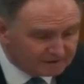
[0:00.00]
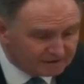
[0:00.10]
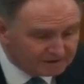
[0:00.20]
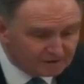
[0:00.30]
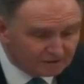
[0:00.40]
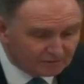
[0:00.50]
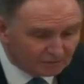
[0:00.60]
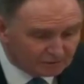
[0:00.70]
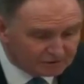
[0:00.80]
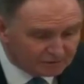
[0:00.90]
On the 16th
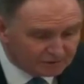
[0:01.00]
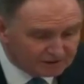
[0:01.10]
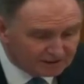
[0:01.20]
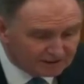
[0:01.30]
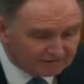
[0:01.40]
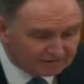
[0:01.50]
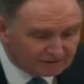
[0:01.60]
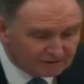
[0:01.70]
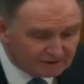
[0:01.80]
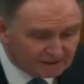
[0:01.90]
of August 2011,